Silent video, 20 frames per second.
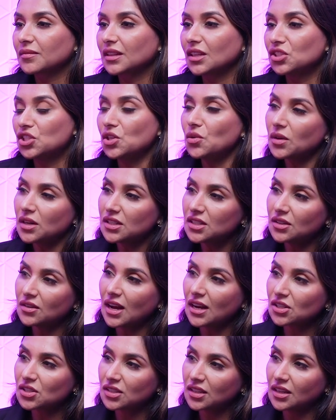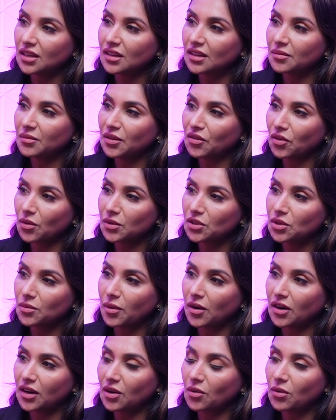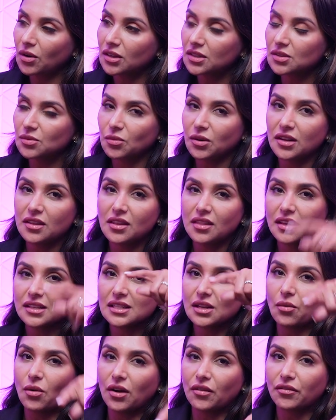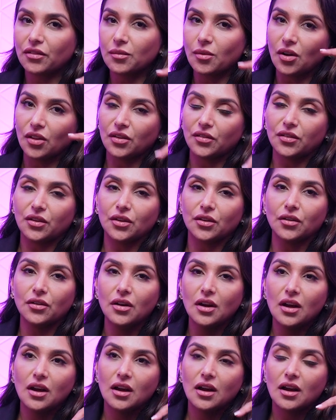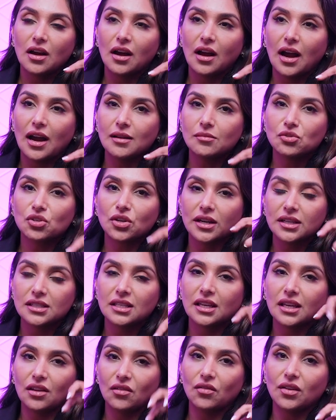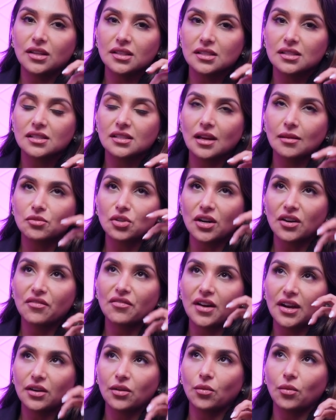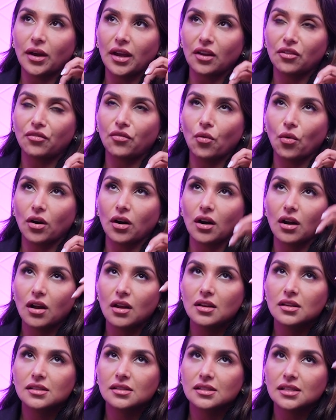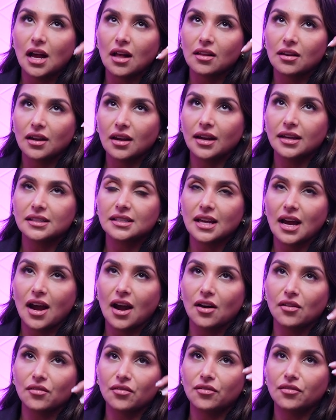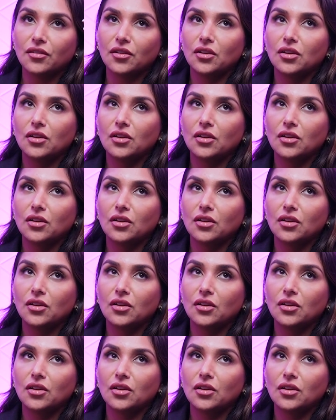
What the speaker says: Do you want to do, actually, before we do parting words, one of the things I want from all of you, I'm trying to find a way for Sal and I to have